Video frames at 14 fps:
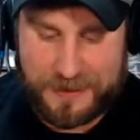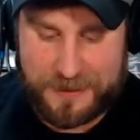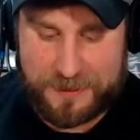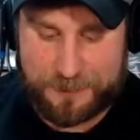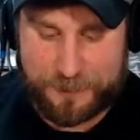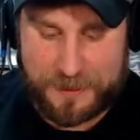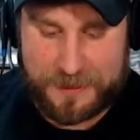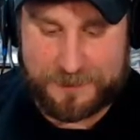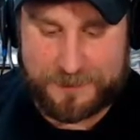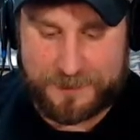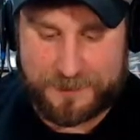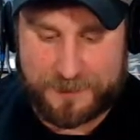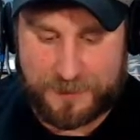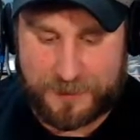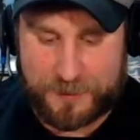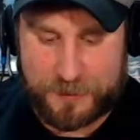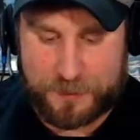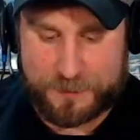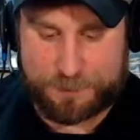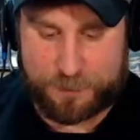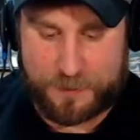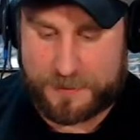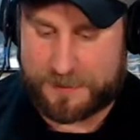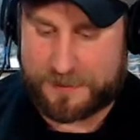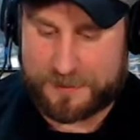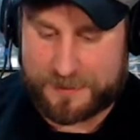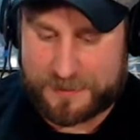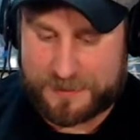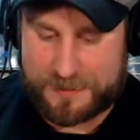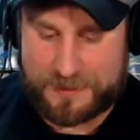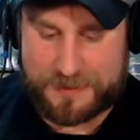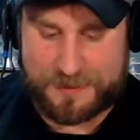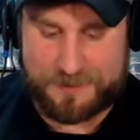Bryan and Cesaro was pretty good.